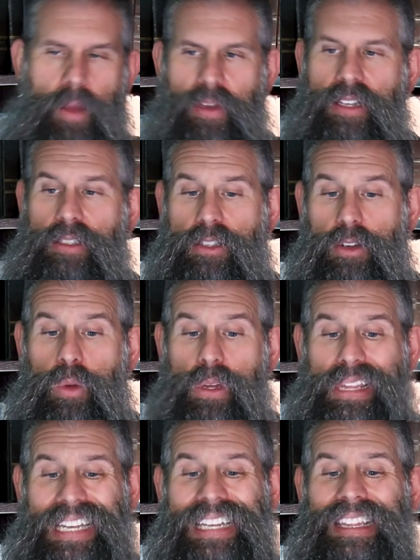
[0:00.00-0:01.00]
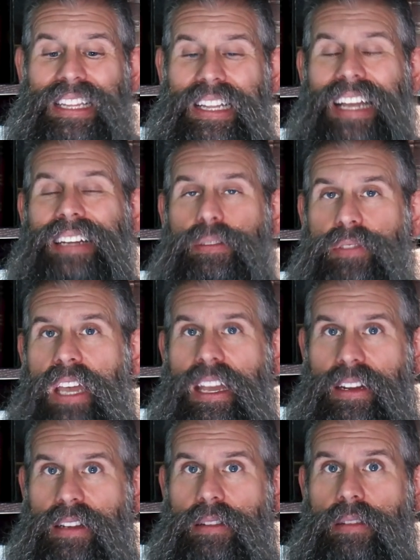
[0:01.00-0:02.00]
Because they're within the land of
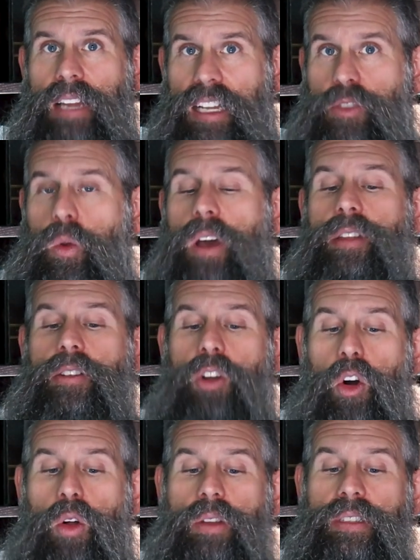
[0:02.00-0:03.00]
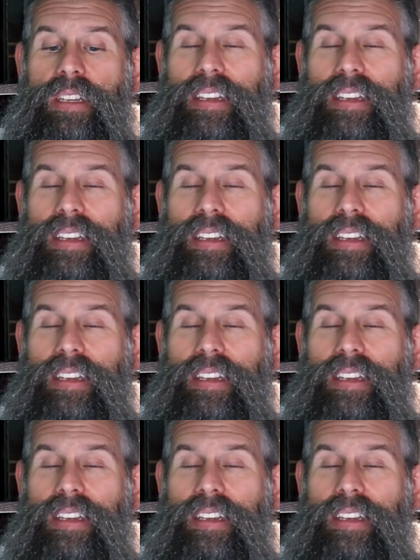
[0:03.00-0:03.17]
Canaan. That's why they're called